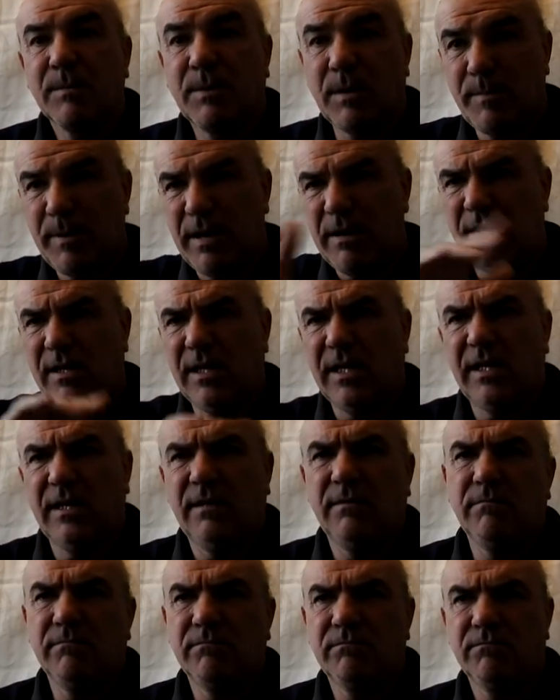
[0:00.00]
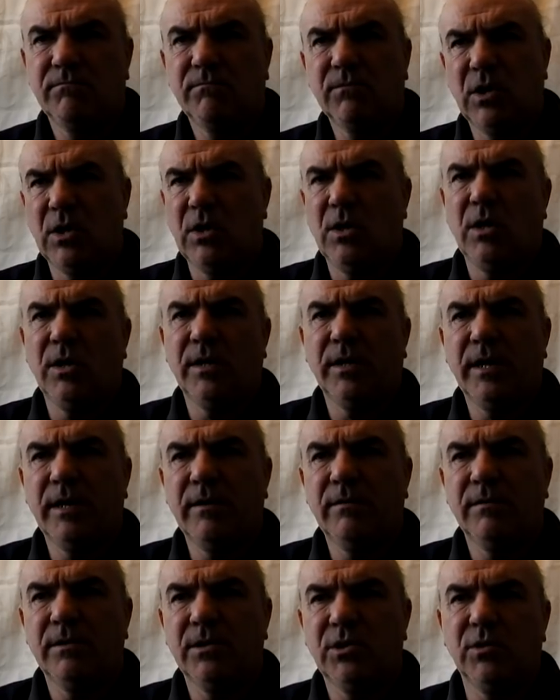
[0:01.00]
But apparently, oh
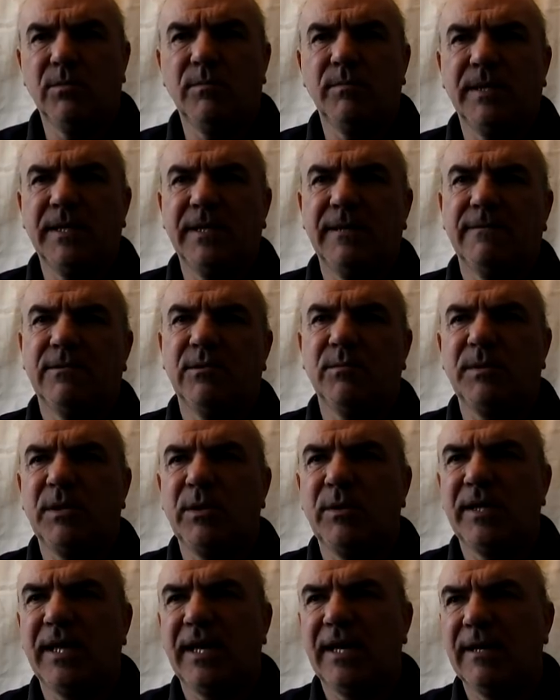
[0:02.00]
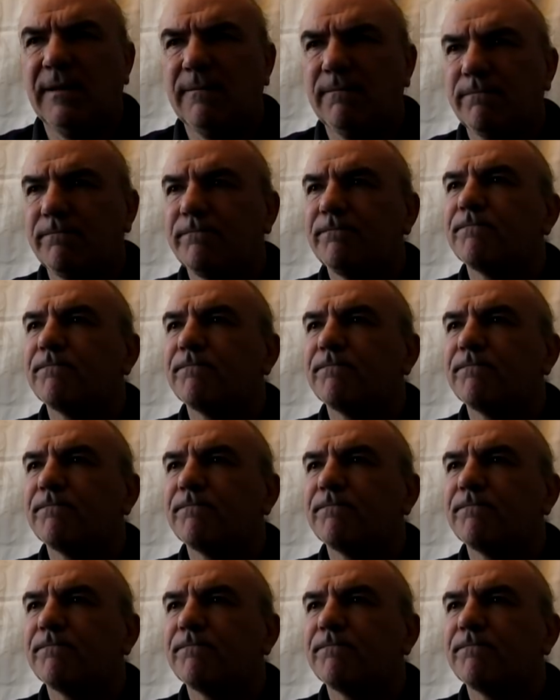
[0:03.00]
no, you shouldn't be. You shouldn't be doing that.